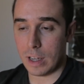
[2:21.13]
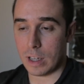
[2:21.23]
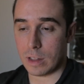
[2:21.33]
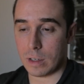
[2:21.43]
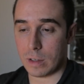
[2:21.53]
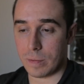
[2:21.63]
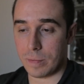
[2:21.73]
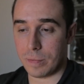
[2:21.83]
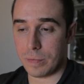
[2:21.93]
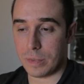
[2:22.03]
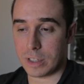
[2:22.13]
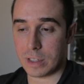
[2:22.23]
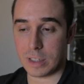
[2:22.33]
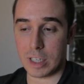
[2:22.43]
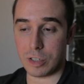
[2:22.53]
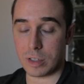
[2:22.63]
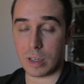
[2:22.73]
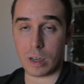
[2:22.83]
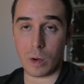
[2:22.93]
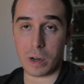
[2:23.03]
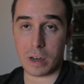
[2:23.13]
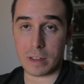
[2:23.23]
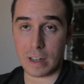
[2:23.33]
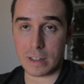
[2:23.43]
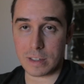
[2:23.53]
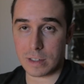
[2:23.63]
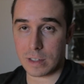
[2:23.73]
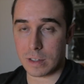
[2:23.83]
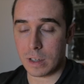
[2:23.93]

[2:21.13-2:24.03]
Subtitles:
and the sensations that are going on in that instant.